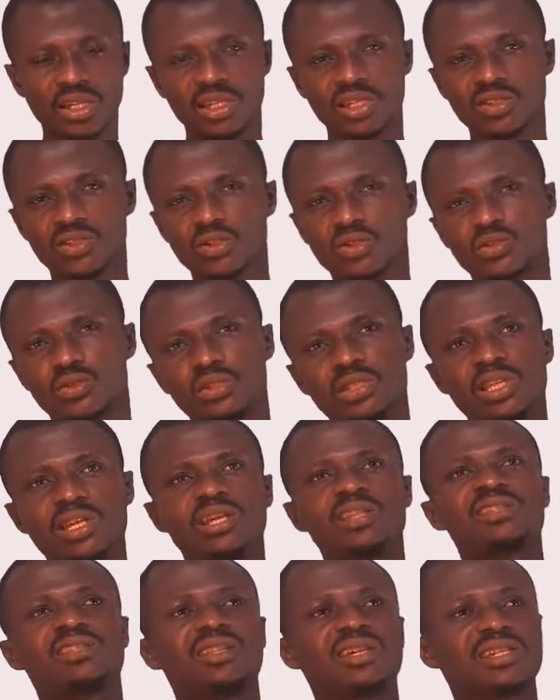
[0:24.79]
So
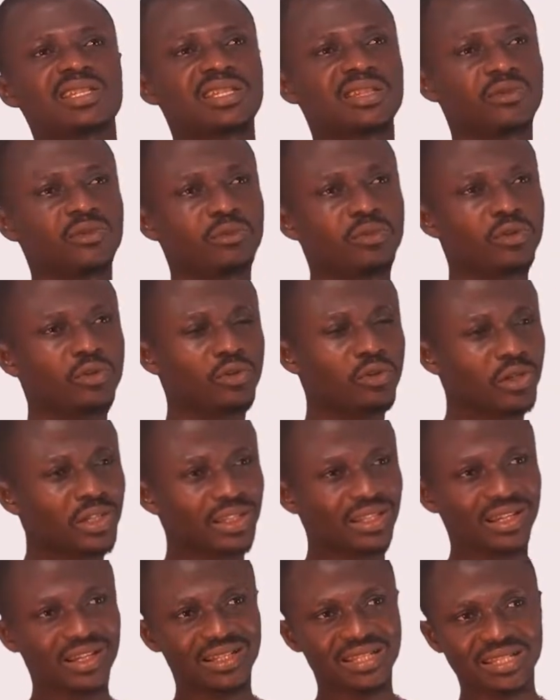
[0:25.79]
today's lesson, we'll be
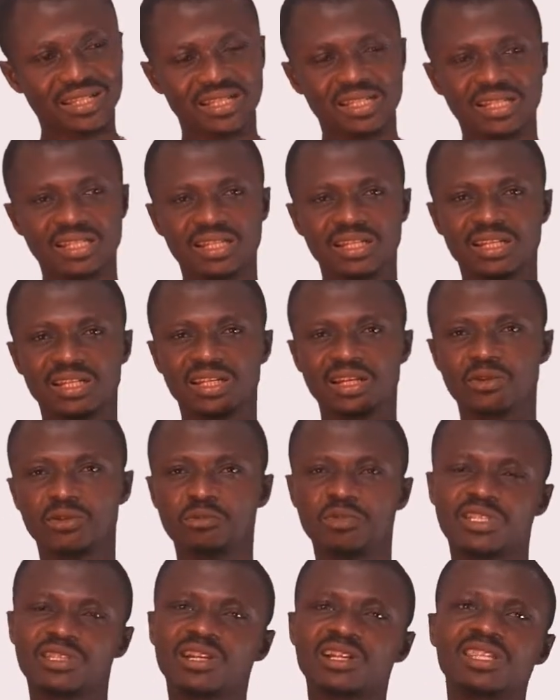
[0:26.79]
looking at, we'll be
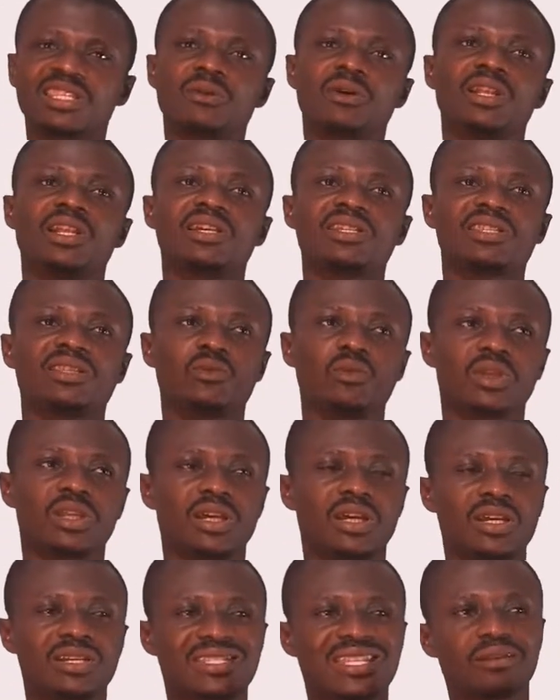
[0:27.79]
starting our lesson
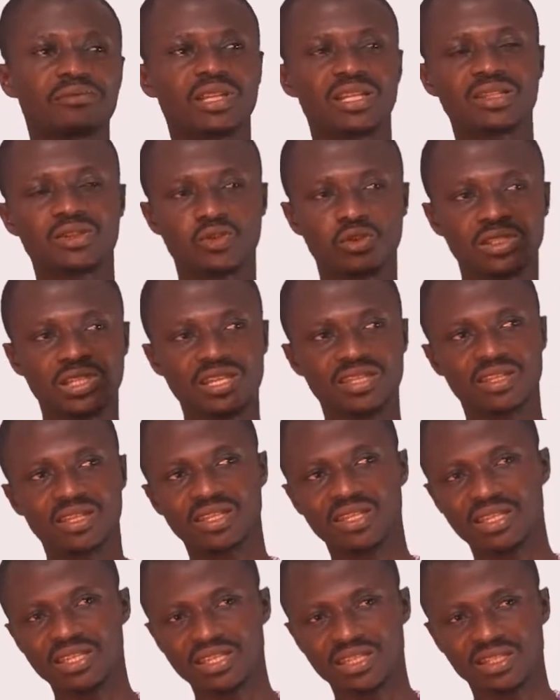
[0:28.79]
with subject social
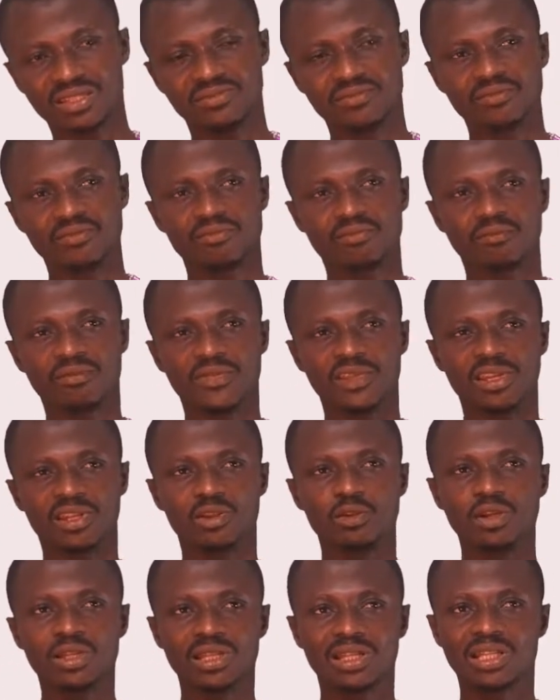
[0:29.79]
studies and
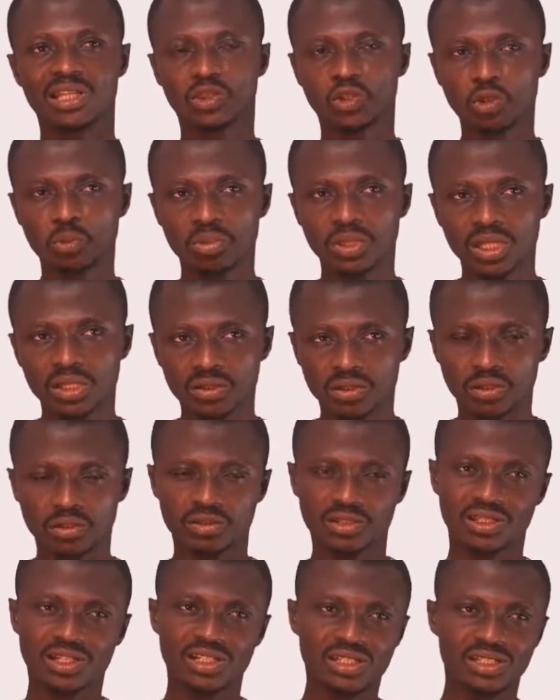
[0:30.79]
looking at the topic, or
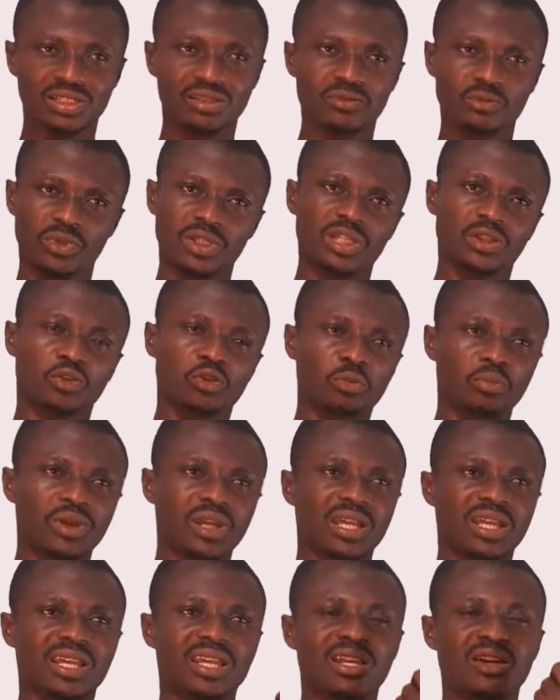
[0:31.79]
starting with the
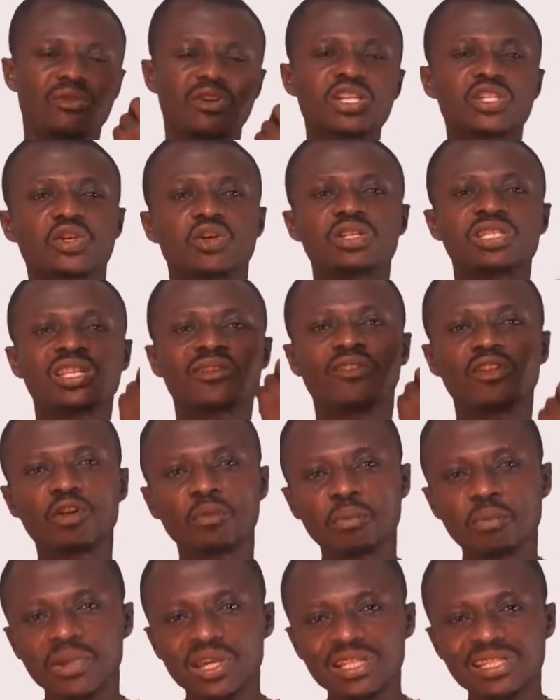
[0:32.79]
topic, resource
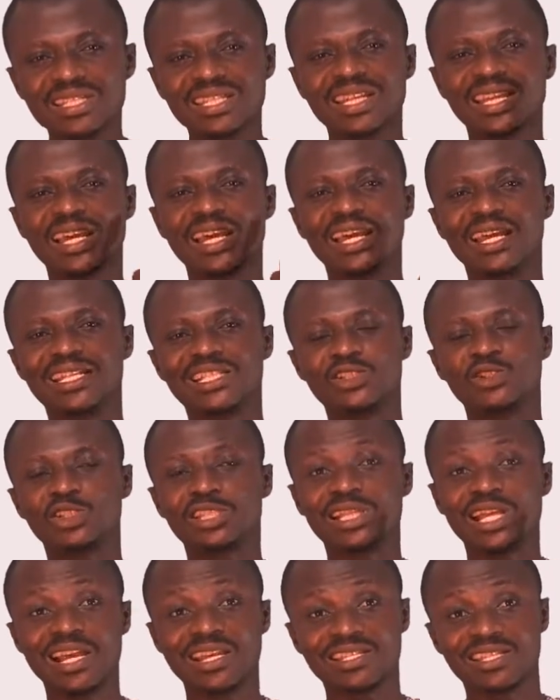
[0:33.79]
development and
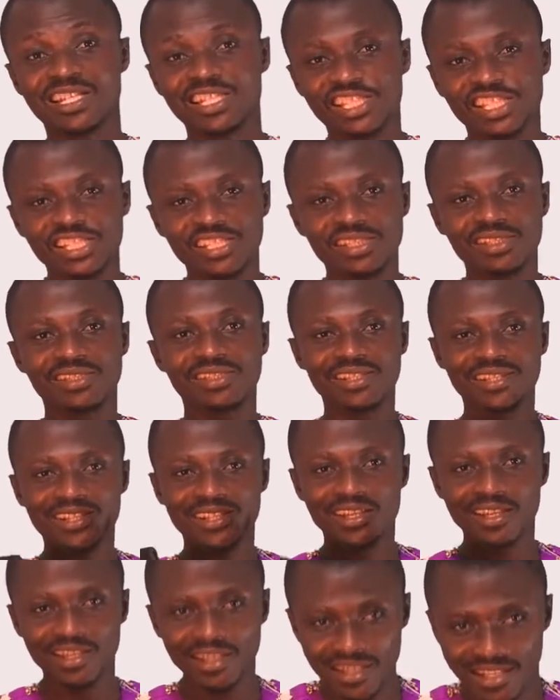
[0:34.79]
utilization
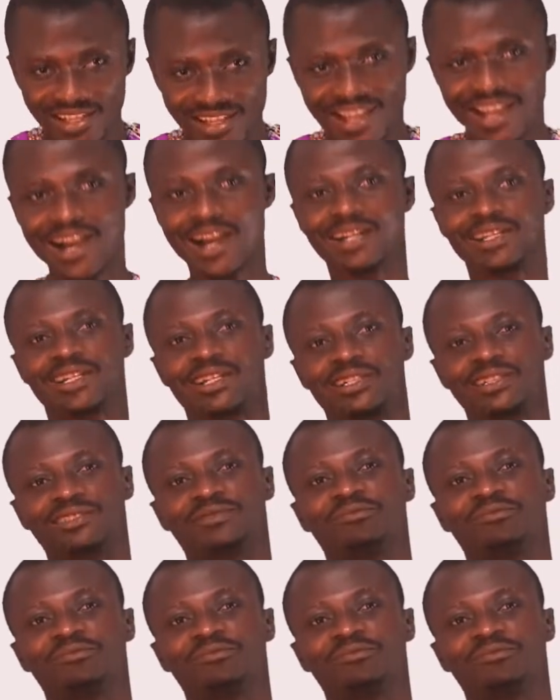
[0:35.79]
in Ghana.